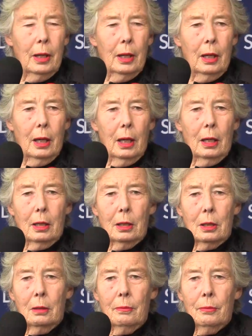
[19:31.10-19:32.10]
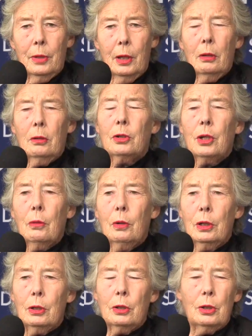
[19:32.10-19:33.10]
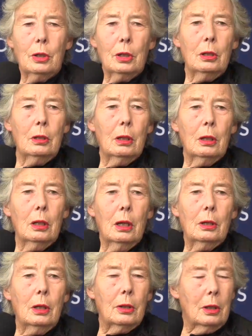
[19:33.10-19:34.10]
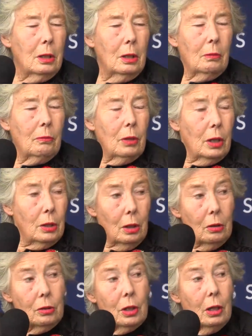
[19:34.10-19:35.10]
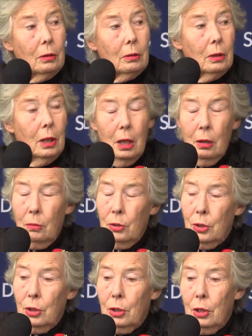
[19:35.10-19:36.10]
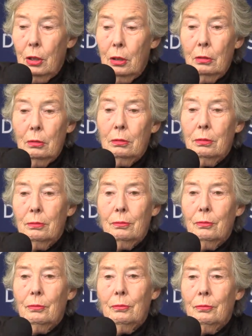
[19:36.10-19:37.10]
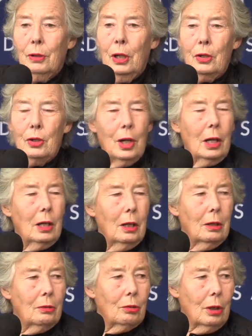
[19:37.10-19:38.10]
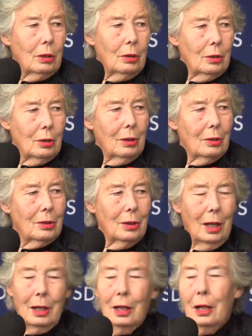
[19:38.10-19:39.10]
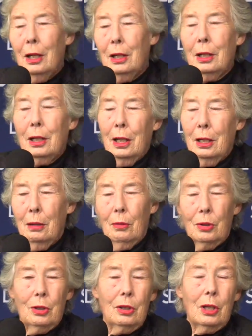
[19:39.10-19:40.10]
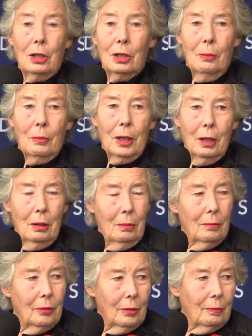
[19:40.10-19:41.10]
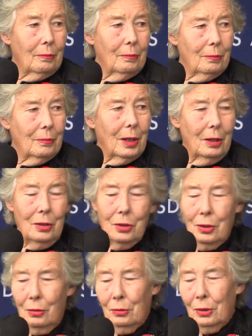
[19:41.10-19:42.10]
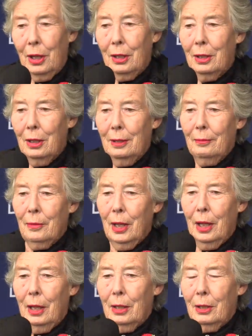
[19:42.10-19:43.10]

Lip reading: and oh yes, I went to see another in the hotel was this little place selling trinkets and this and that. And again, I wanted to take something home for kids and all that. And